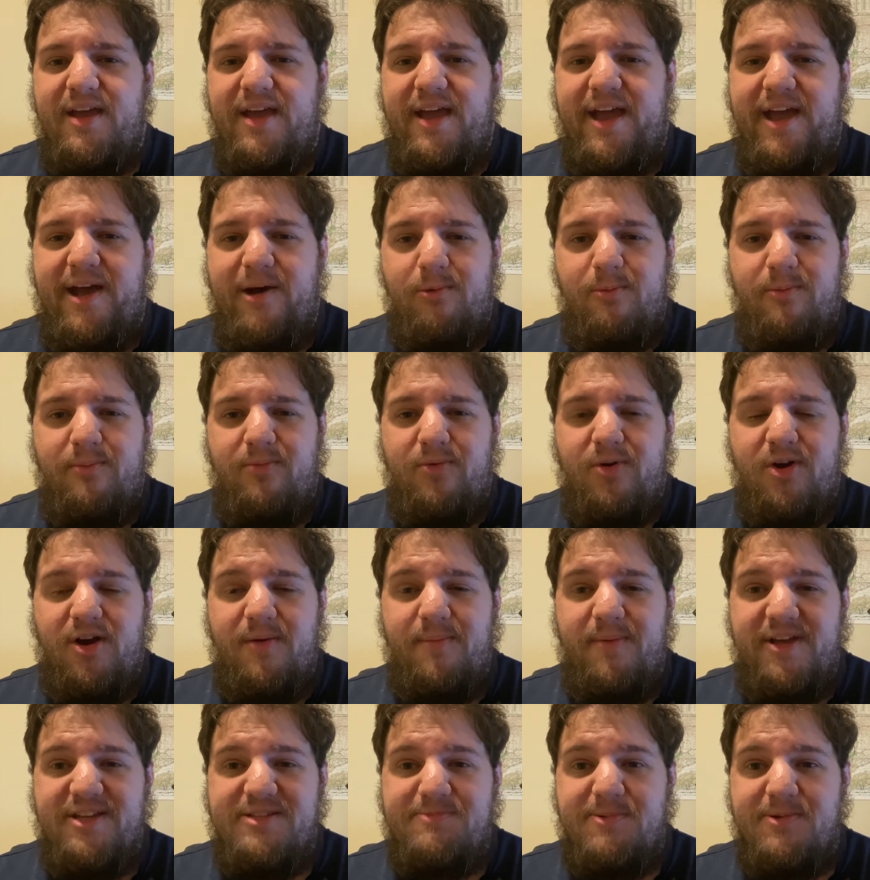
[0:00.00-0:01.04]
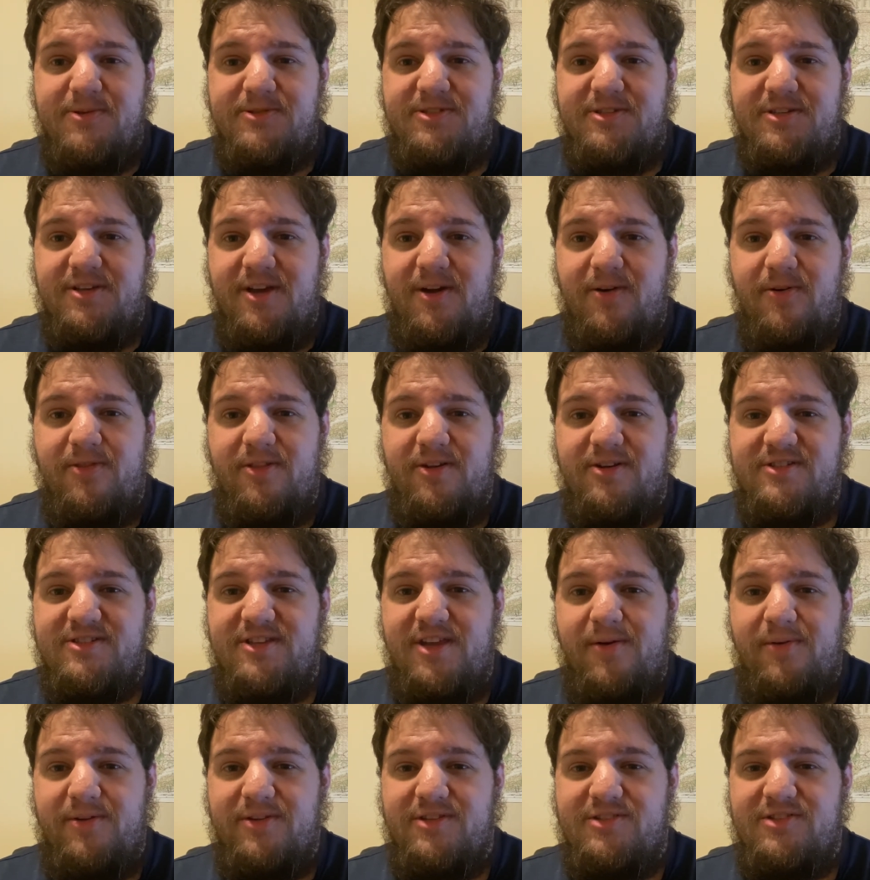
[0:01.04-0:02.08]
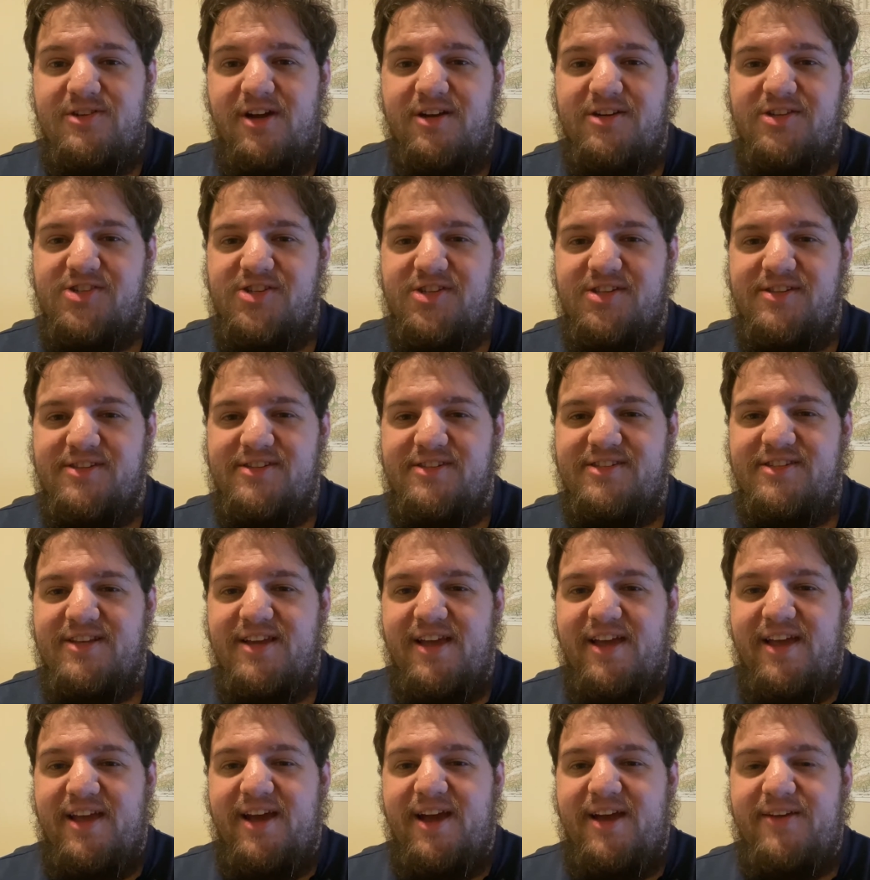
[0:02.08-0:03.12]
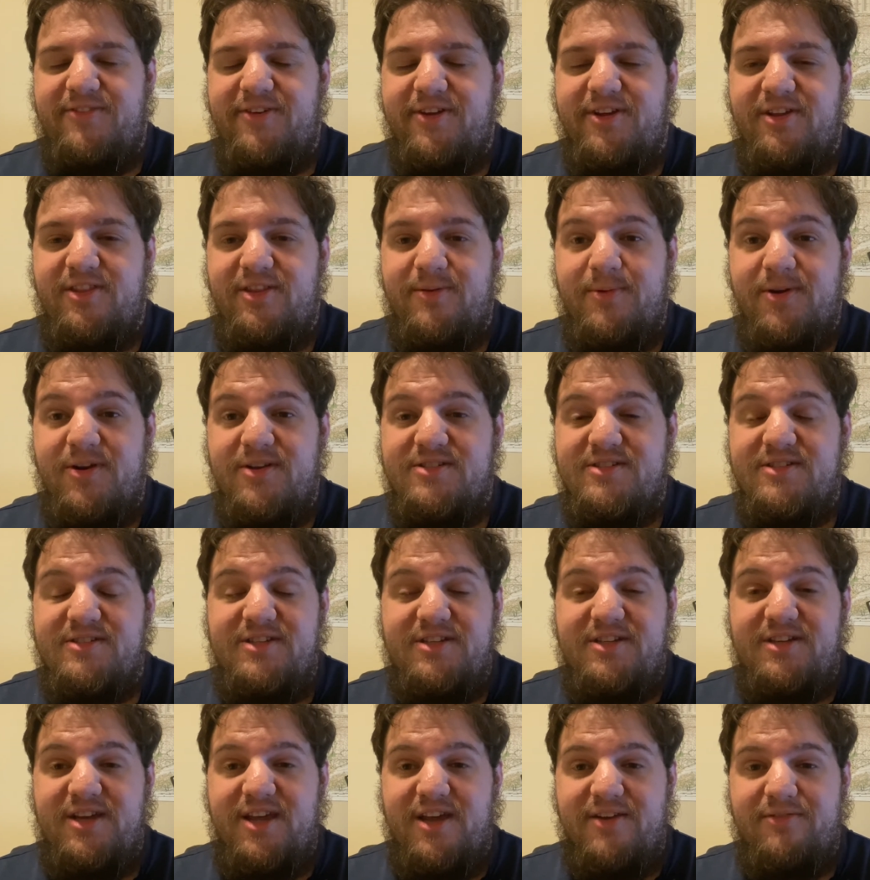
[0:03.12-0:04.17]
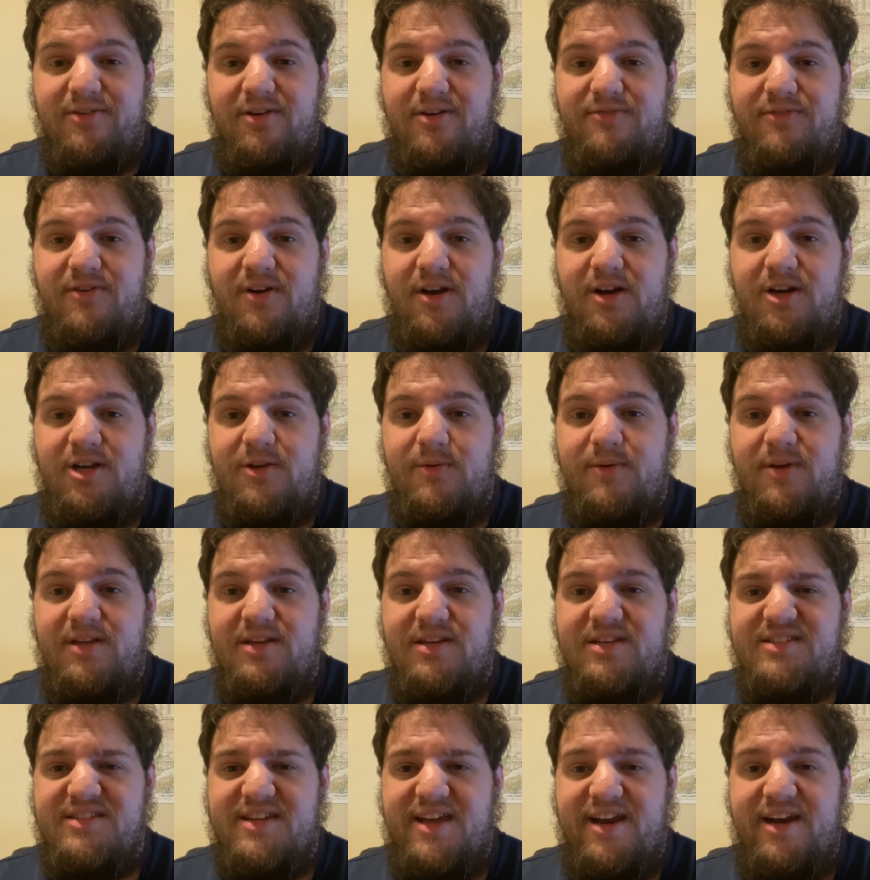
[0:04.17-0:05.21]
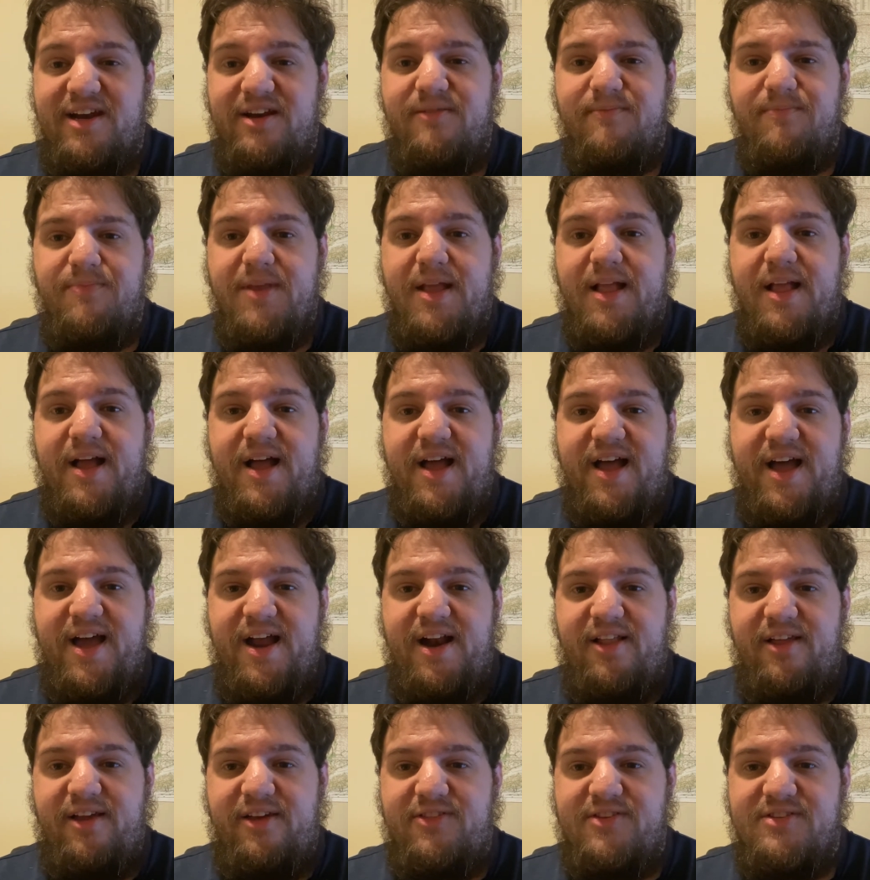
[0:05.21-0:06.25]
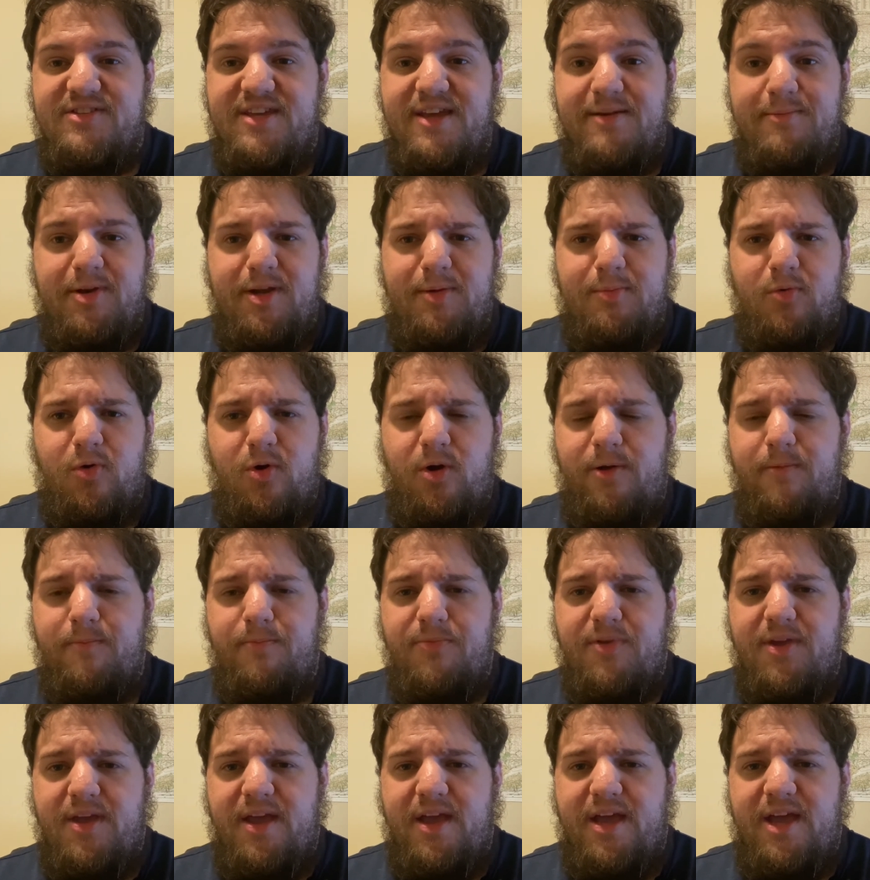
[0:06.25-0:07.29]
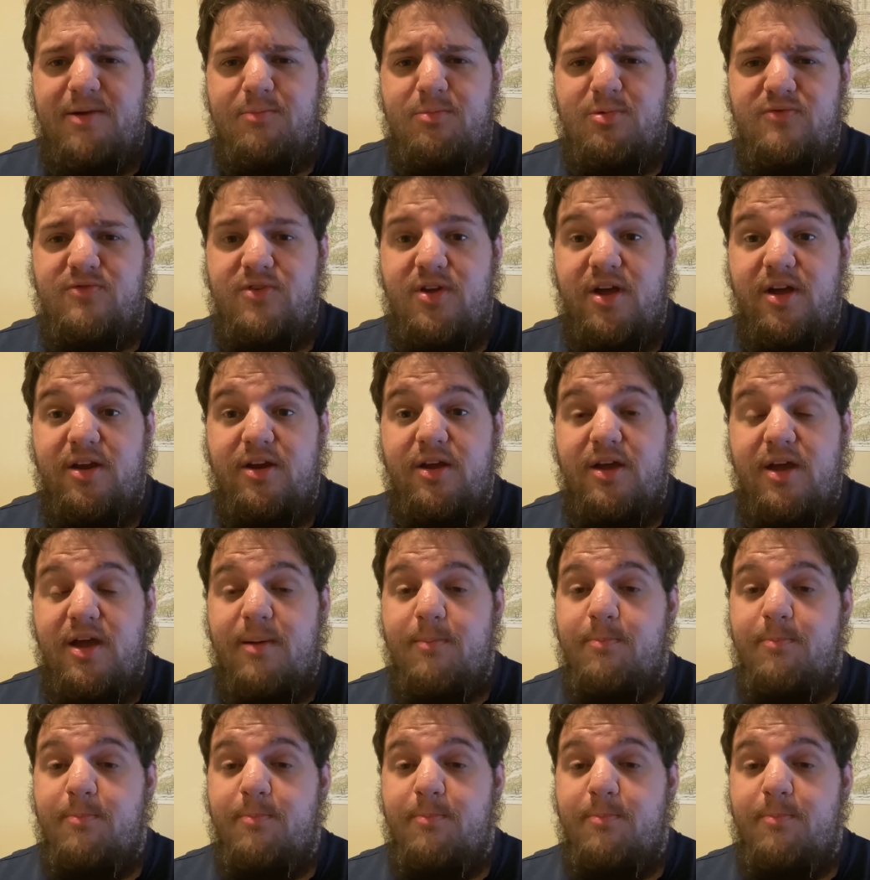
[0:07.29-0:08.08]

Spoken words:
Where am I supposed to go? There's no instructions. I figured the person didn't get very far into it, decided I don't like this game anymore, and moved on.